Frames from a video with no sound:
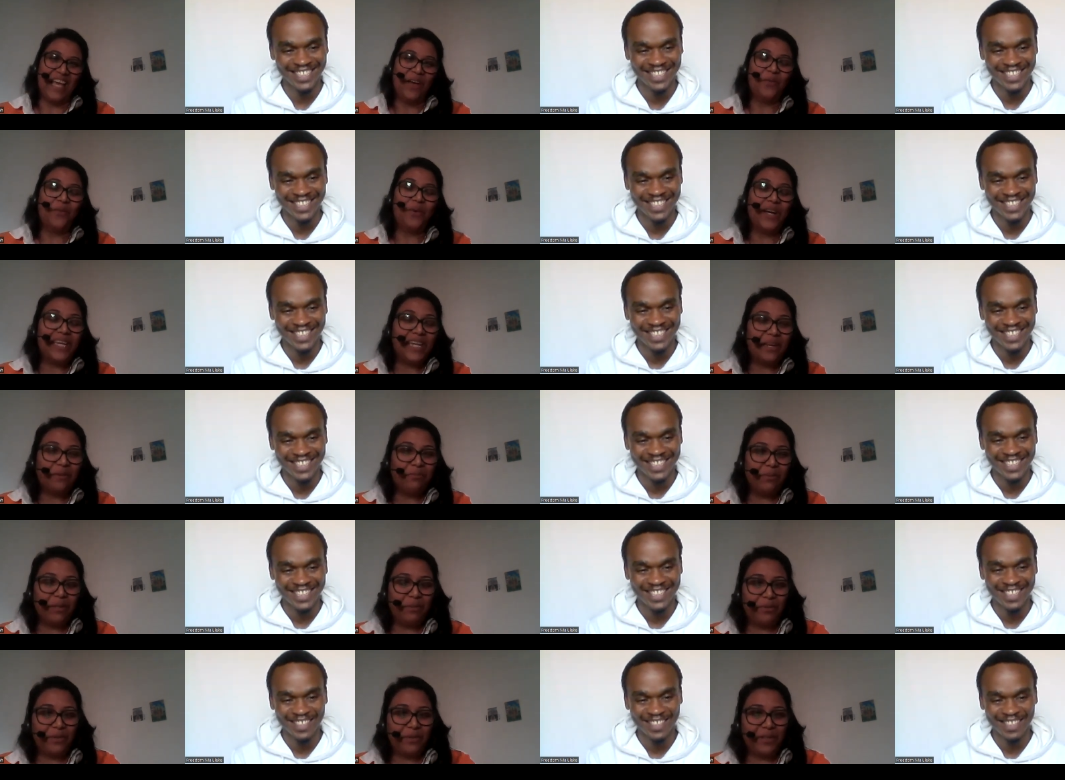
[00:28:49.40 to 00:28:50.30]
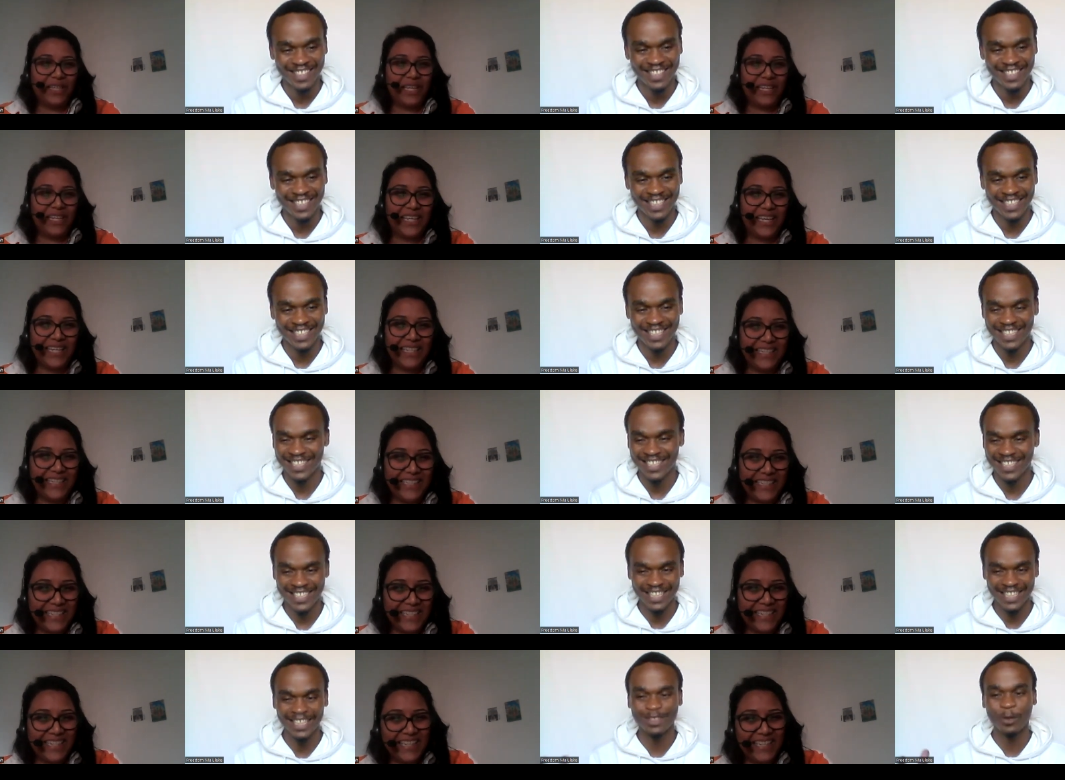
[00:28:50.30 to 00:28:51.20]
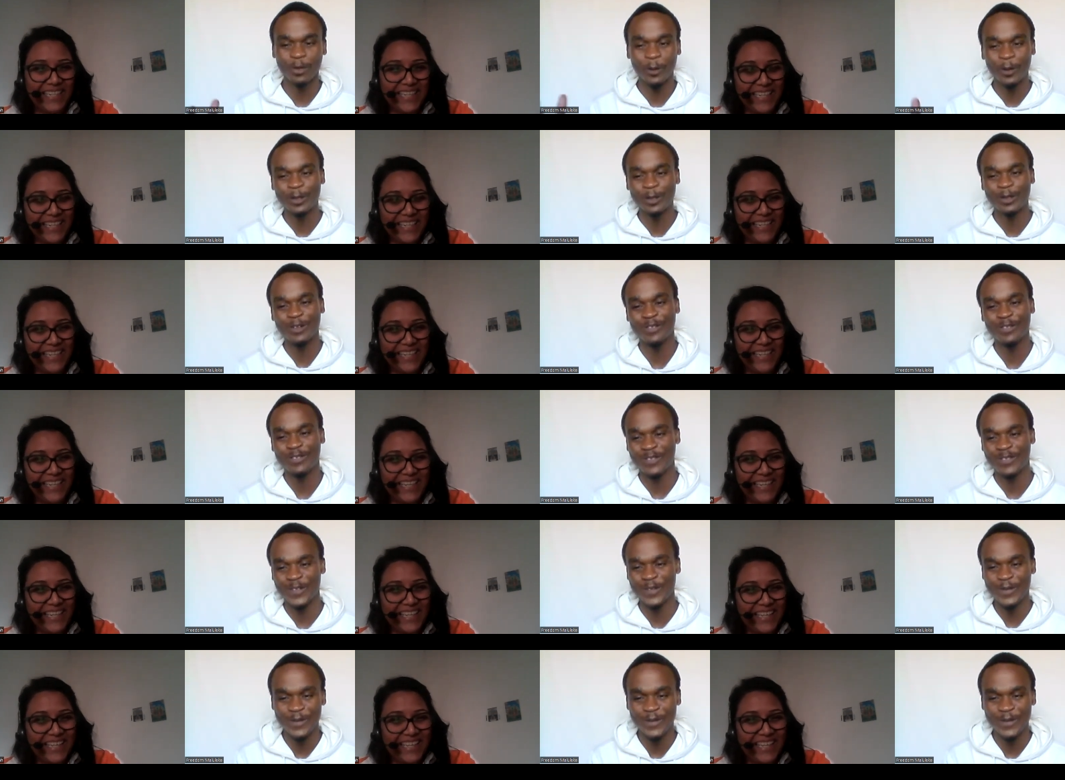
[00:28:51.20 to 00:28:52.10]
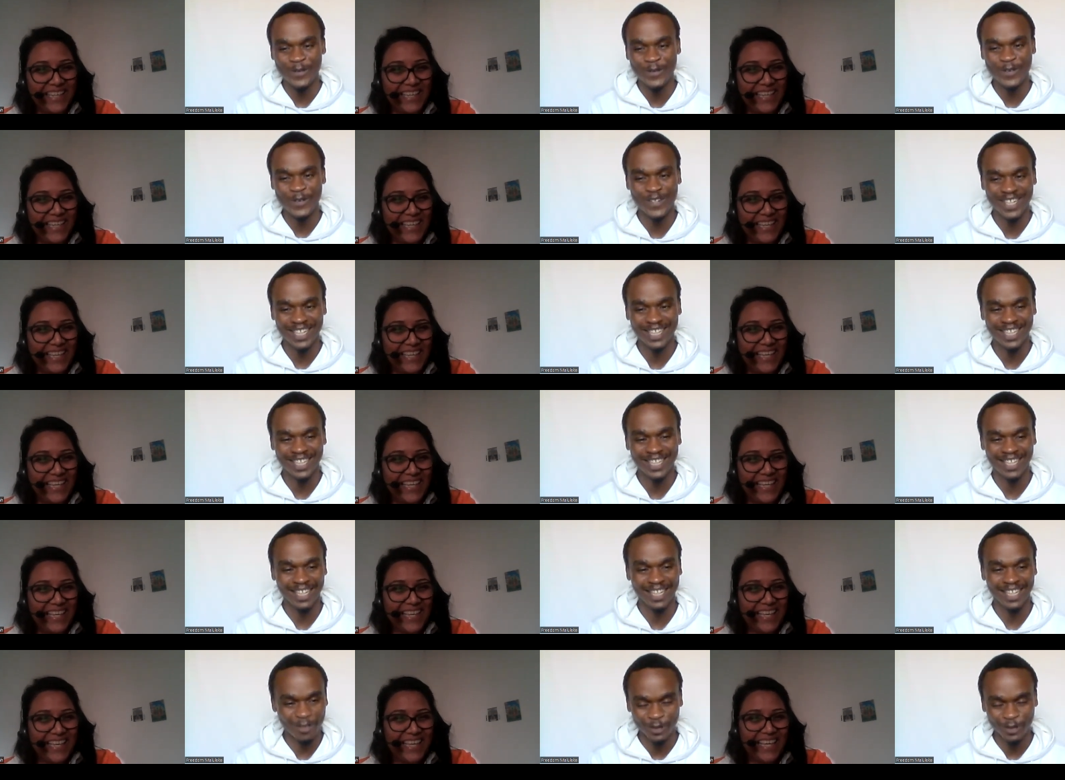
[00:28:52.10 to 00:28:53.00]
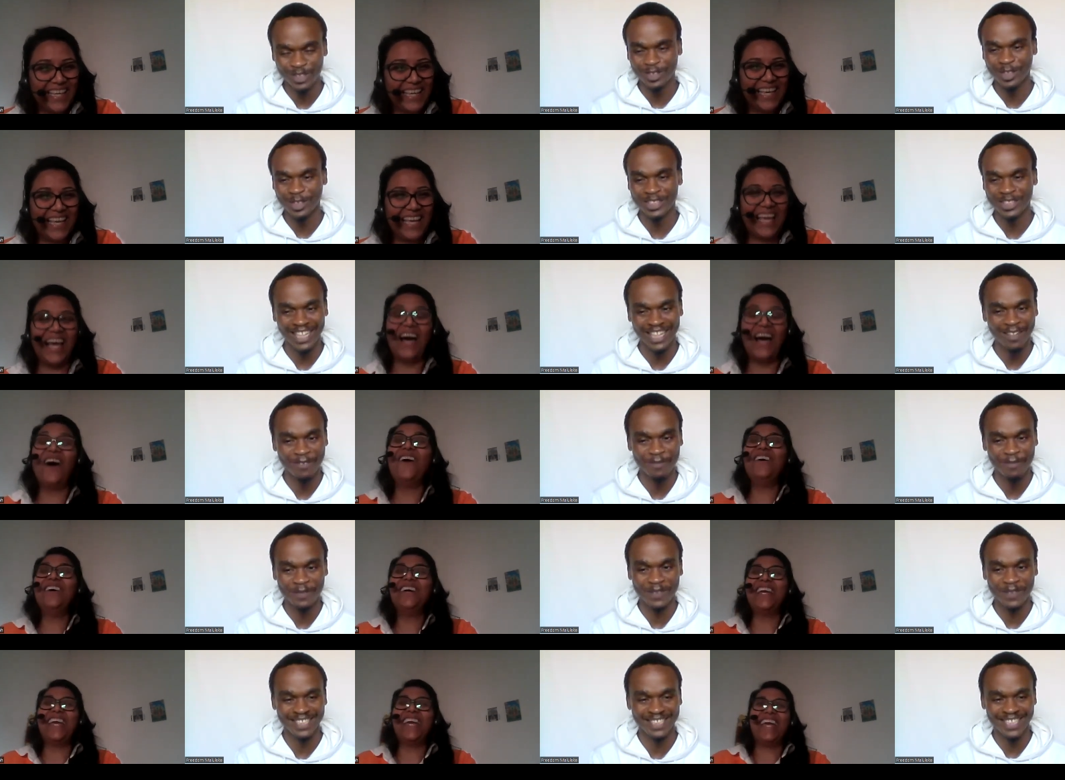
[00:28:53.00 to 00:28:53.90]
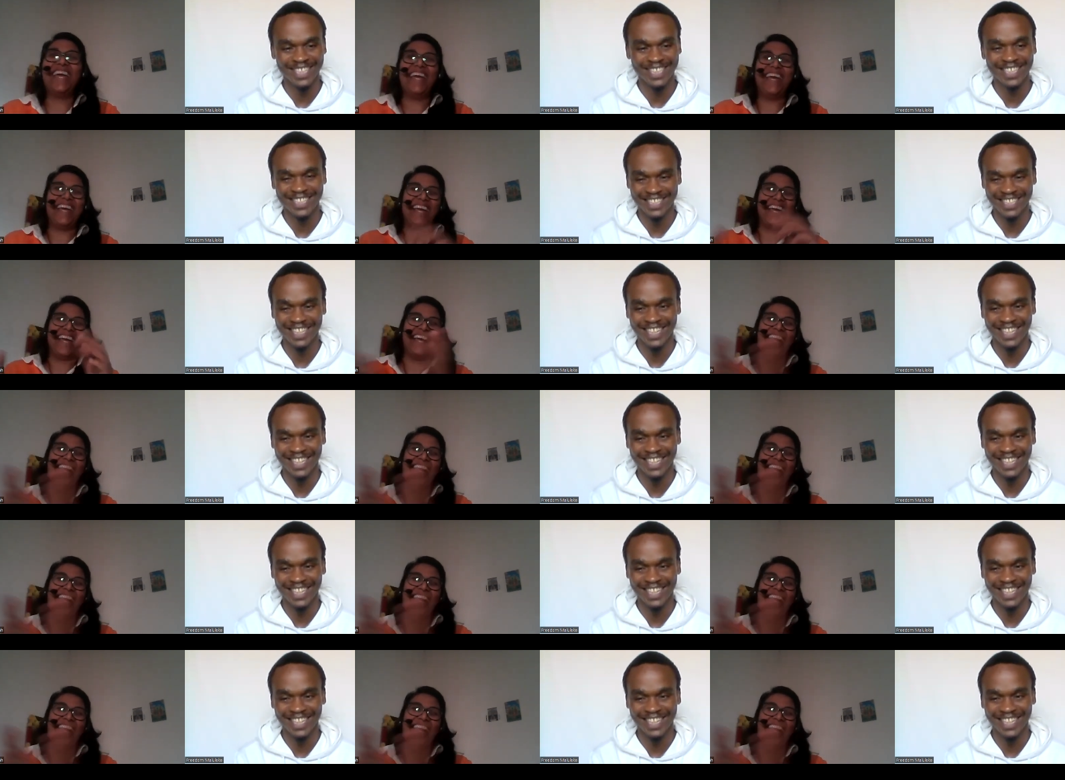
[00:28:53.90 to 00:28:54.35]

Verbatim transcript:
Speaker 1: Where can people can get?
Speaker 2: Get hold of you, like on social. Okay,